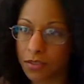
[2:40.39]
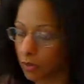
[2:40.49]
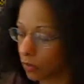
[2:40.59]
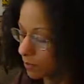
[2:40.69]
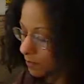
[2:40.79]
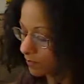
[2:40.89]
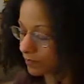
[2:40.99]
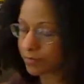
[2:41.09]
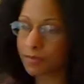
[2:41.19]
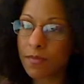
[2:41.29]
So,
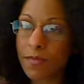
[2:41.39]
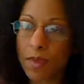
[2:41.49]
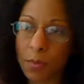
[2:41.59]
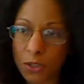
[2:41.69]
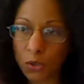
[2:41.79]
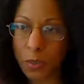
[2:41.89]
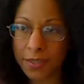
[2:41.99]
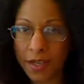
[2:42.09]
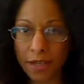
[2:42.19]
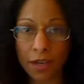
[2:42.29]
but
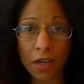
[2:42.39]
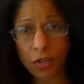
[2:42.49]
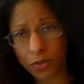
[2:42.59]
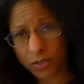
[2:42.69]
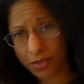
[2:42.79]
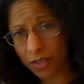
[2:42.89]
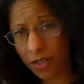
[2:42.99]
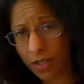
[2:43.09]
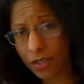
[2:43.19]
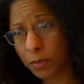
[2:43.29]
TweetDeck, you
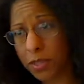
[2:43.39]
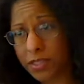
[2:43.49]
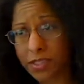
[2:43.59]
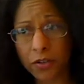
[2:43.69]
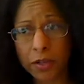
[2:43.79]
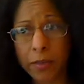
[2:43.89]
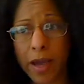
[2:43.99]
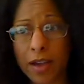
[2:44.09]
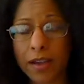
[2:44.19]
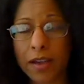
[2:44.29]
install that on your PC or your
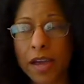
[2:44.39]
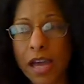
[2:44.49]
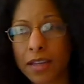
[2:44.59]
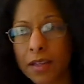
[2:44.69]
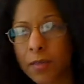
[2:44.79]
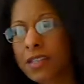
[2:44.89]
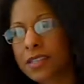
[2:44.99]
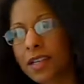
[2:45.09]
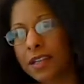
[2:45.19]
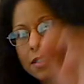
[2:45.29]
Mac, and the
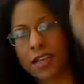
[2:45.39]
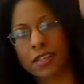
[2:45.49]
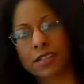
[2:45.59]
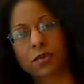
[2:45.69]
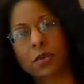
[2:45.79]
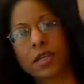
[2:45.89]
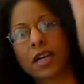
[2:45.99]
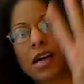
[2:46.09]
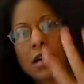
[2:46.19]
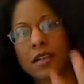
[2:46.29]
biggest thing is it has
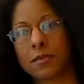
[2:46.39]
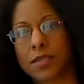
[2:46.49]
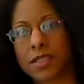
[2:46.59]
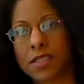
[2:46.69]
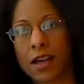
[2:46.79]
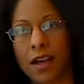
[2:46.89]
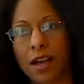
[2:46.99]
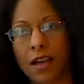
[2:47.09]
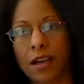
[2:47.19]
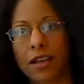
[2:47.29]
3 columns,
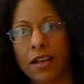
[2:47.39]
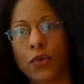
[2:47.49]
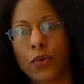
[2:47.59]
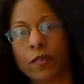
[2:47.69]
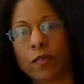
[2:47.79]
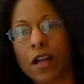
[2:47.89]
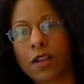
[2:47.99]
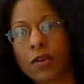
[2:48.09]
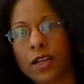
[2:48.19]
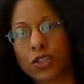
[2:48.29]
and you can
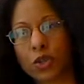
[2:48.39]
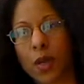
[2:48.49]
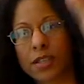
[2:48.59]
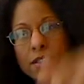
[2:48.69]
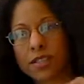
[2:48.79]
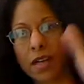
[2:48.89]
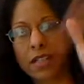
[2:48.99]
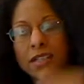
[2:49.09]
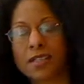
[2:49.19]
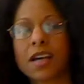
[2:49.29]
follow trends or
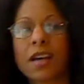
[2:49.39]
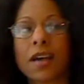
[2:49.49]
ideas.